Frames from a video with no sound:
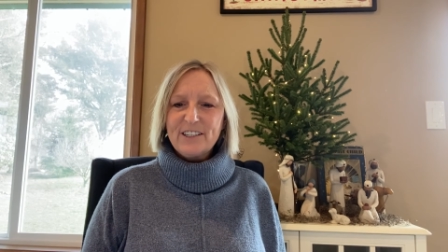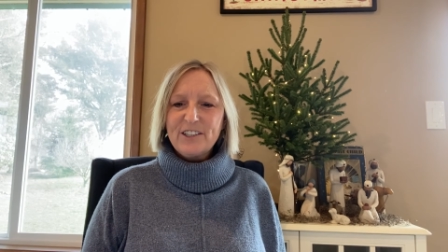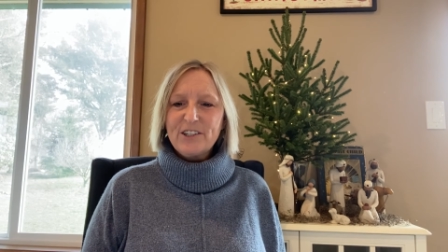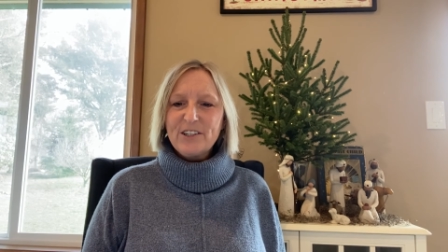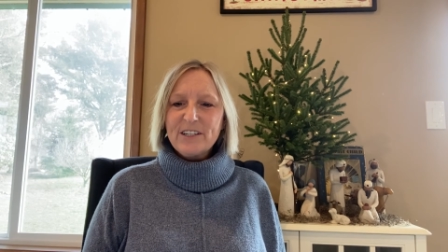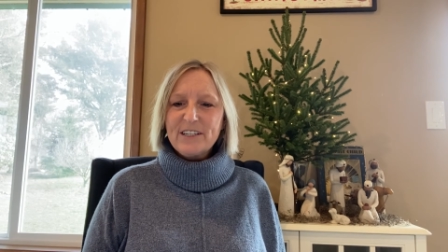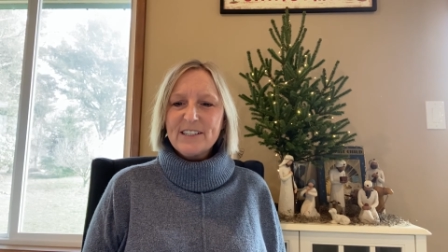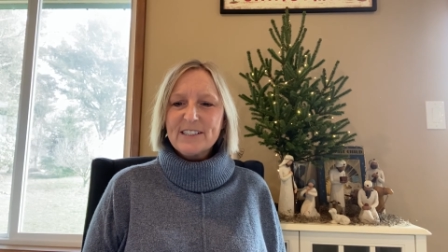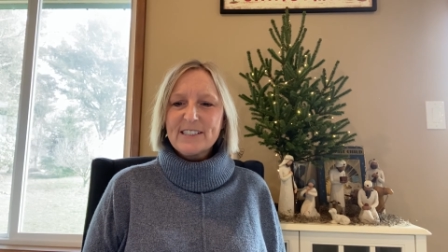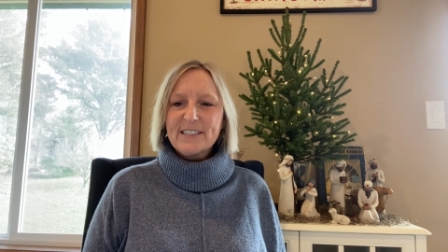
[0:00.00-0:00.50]

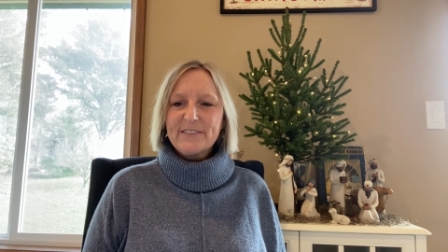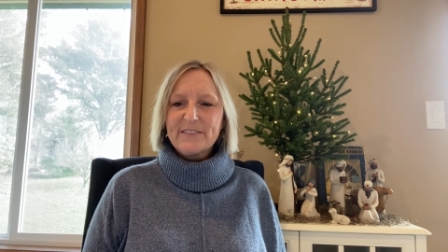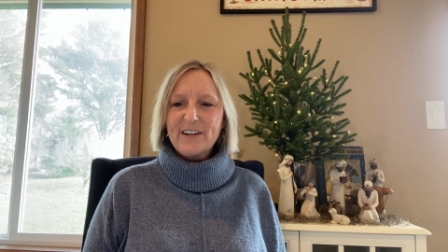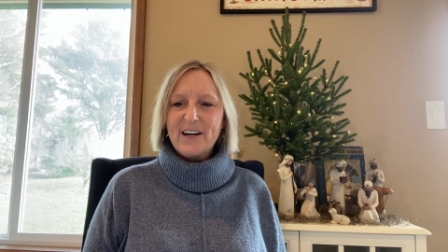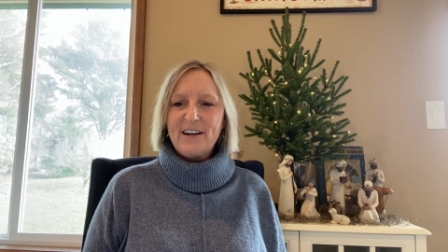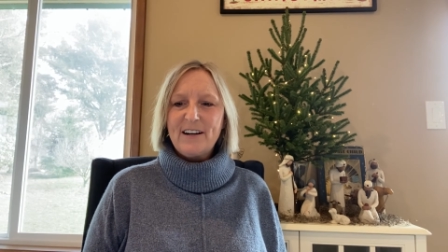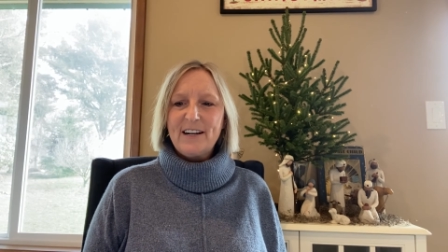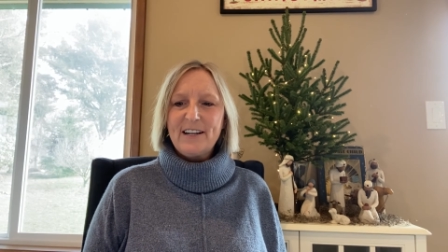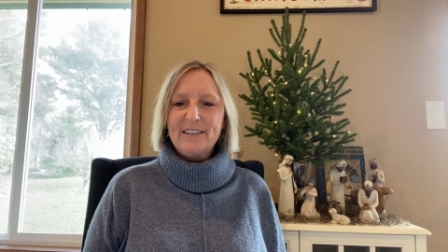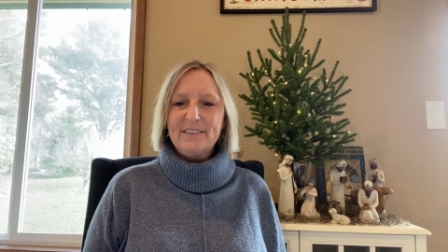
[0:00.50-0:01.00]
goodness of
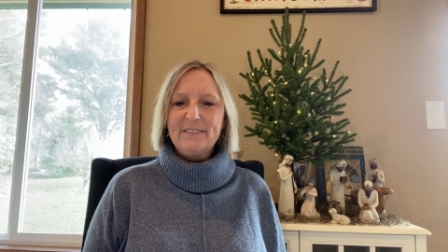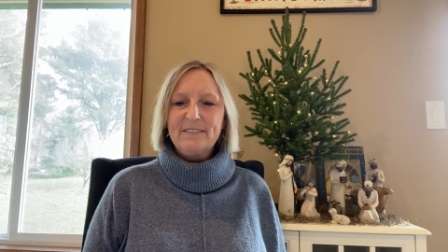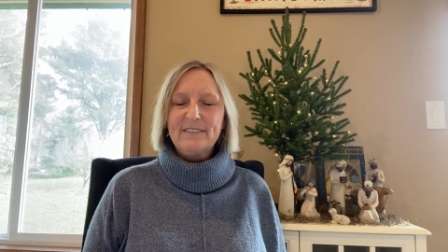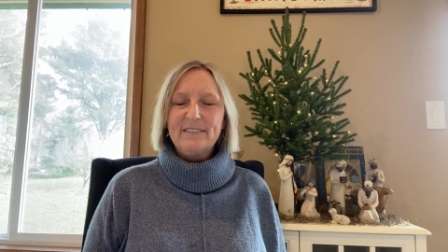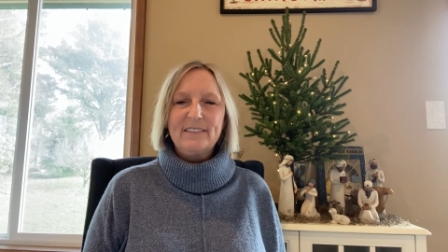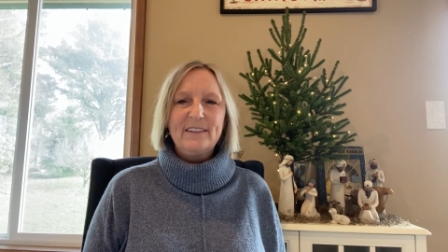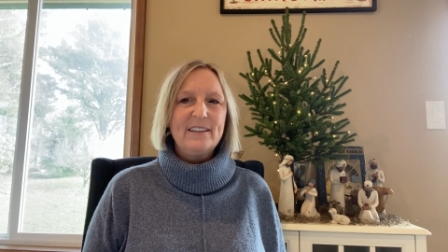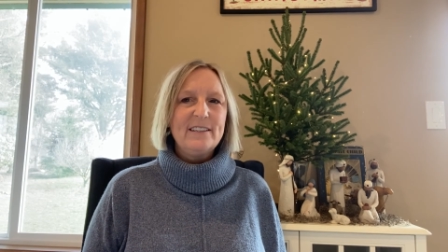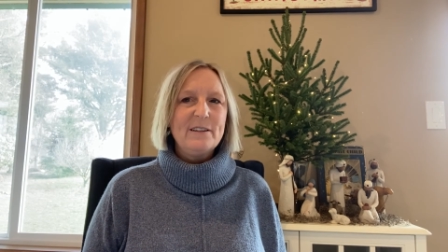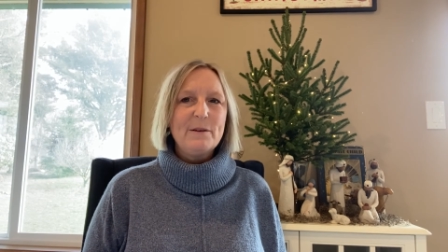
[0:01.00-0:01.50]
God
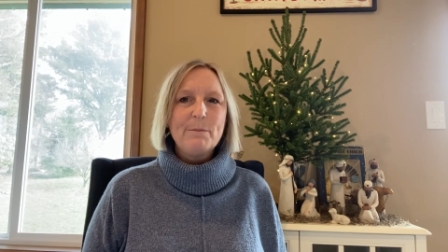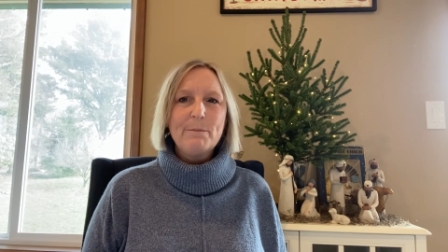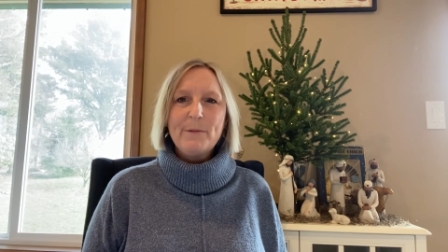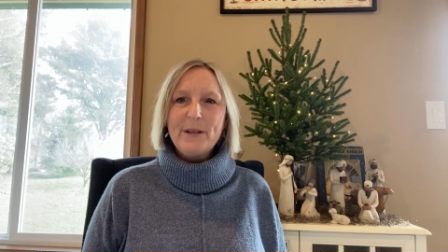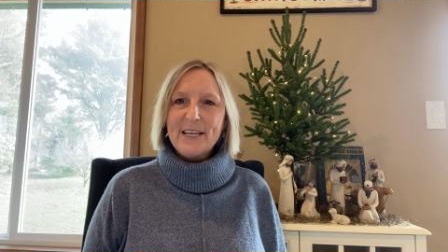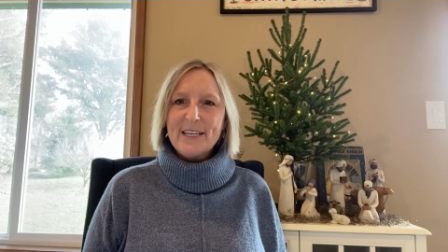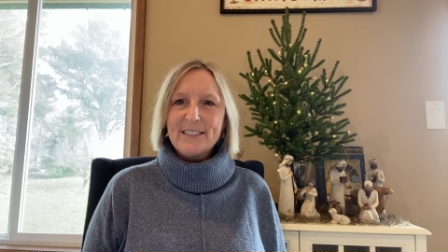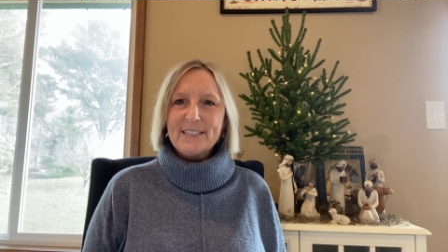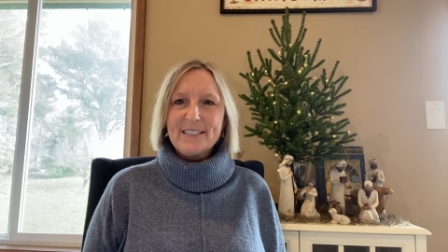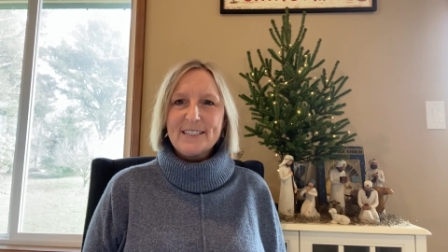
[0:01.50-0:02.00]
in the
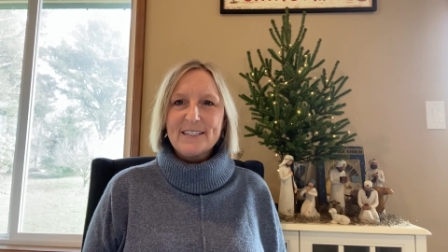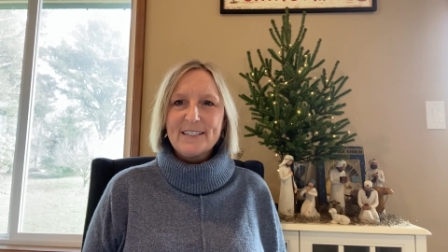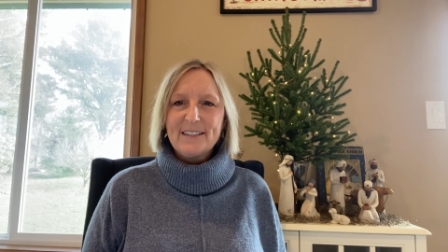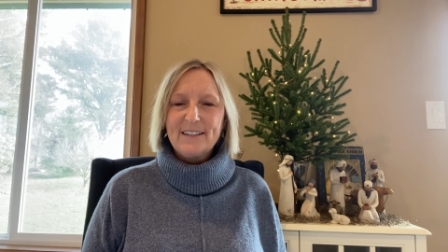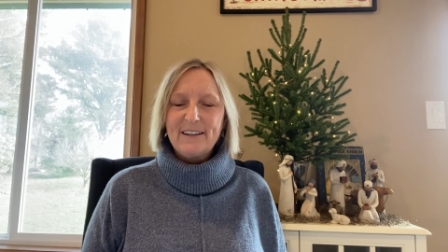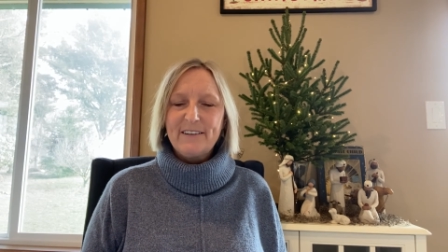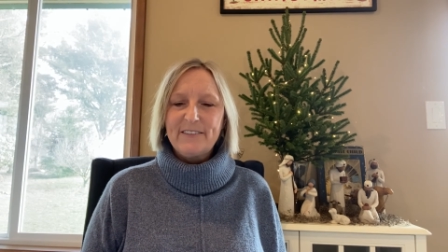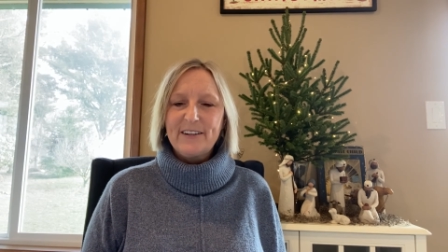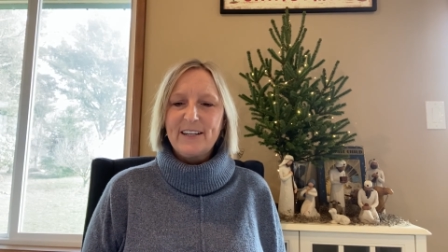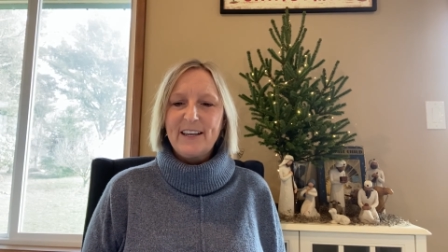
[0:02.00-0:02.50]
midst
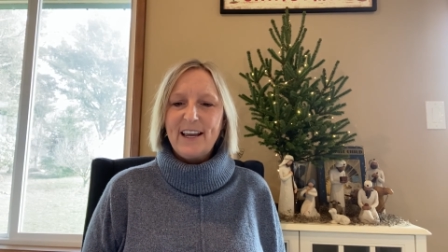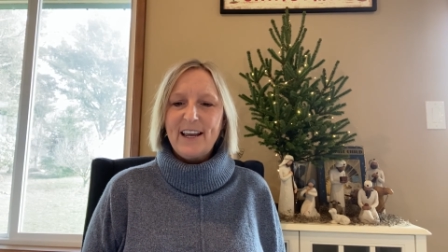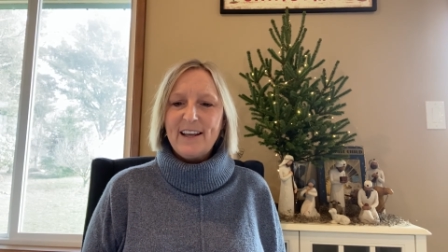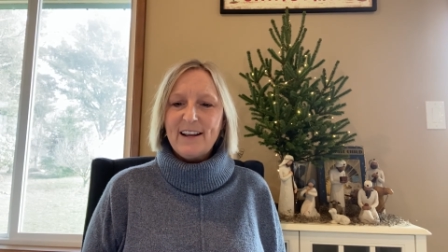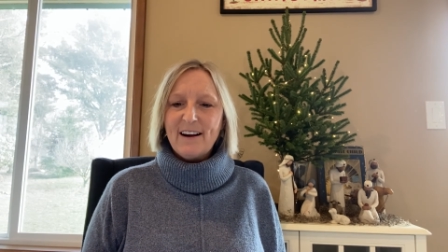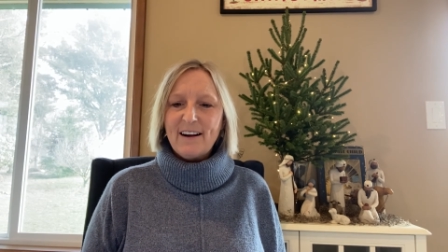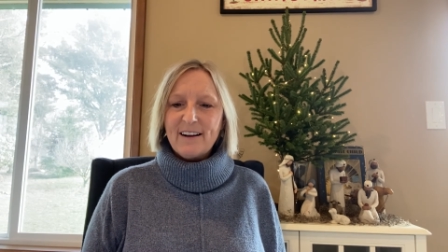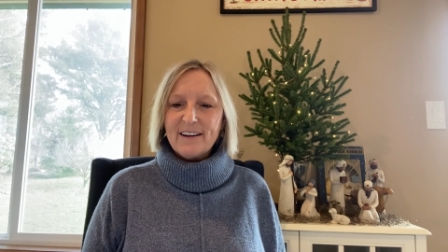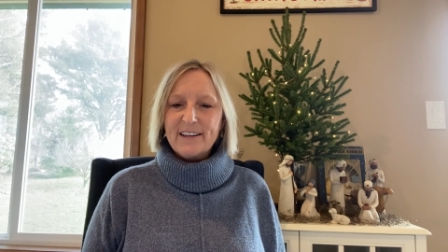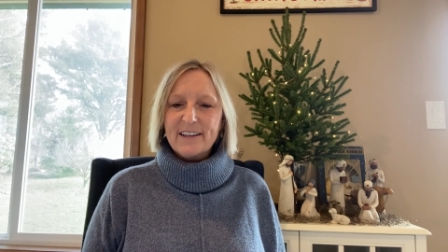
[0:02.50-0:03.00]
of a
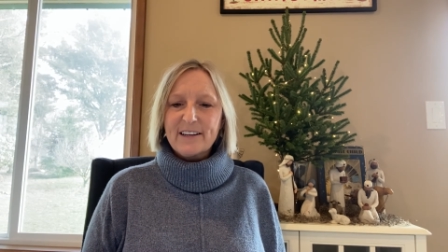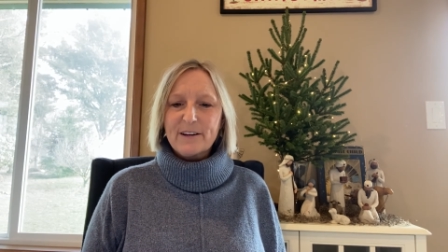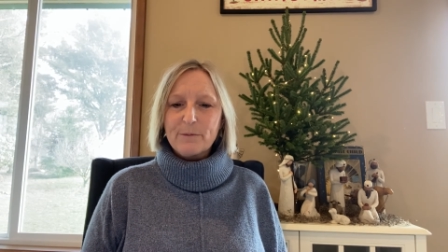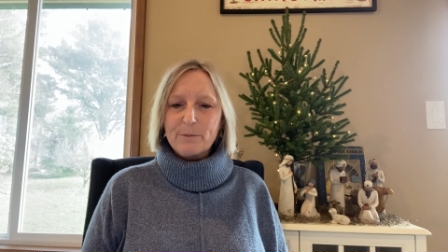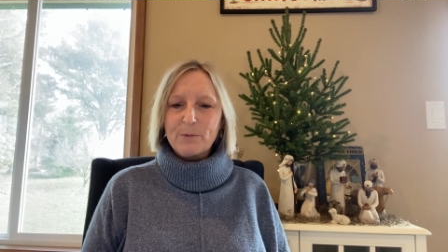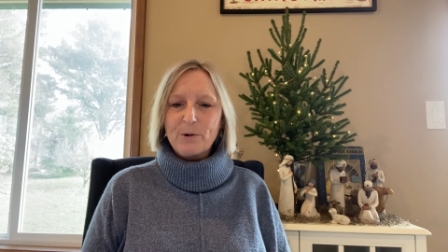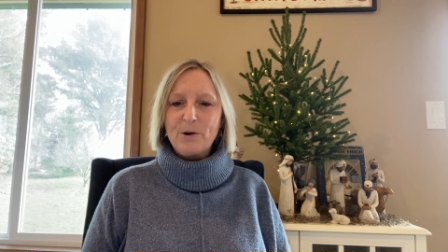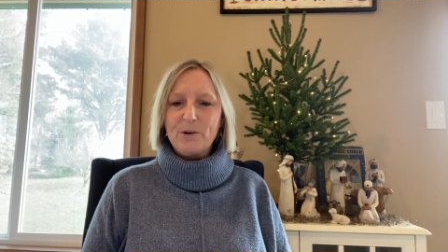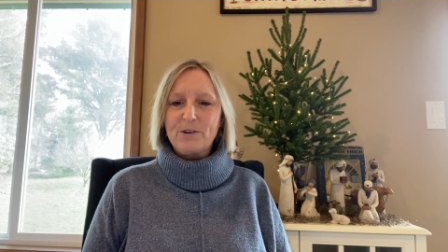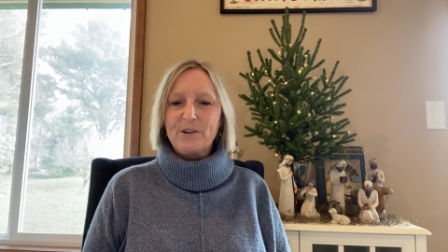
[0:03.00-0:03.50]
chaotic and
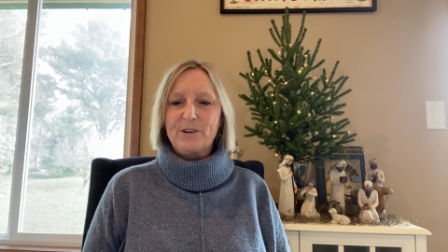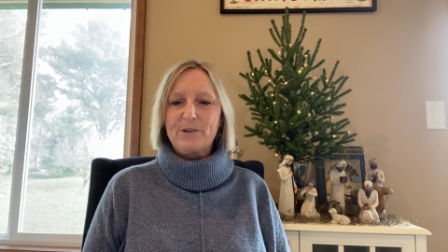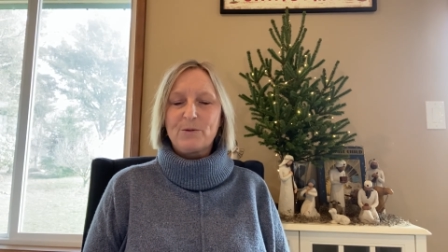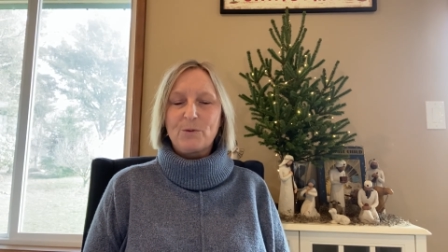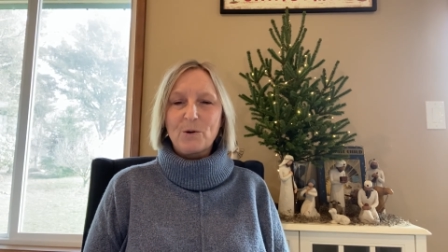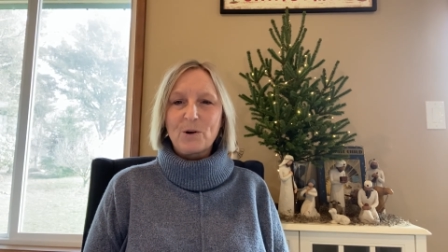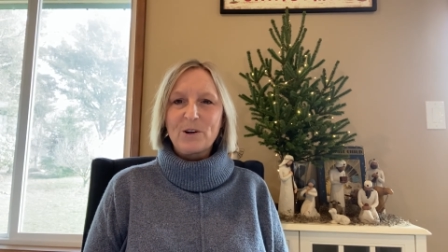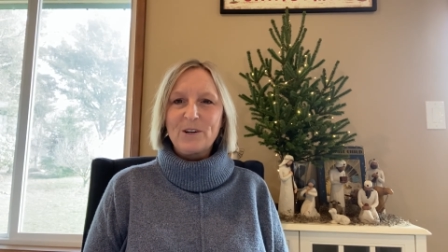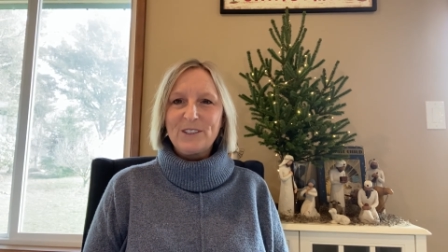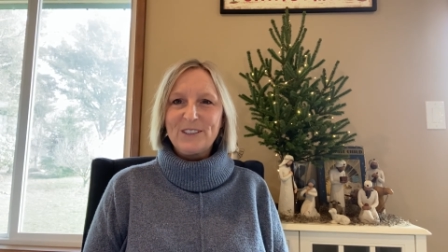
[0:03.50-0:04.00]
broken
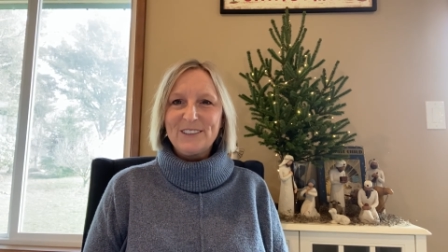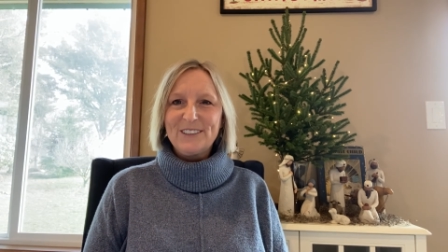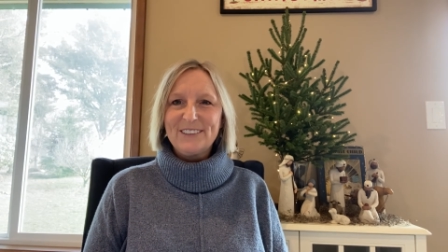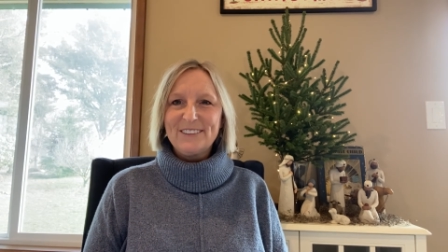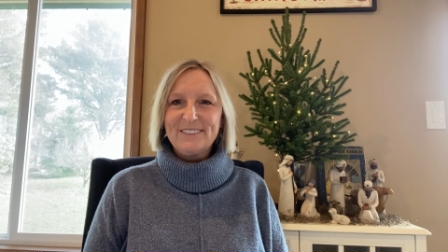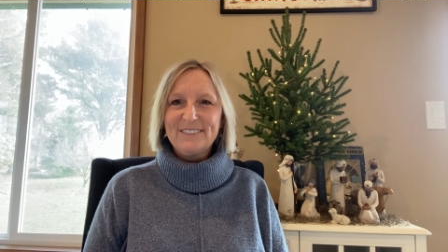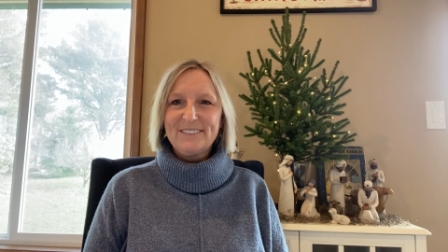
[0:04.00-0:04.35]
world.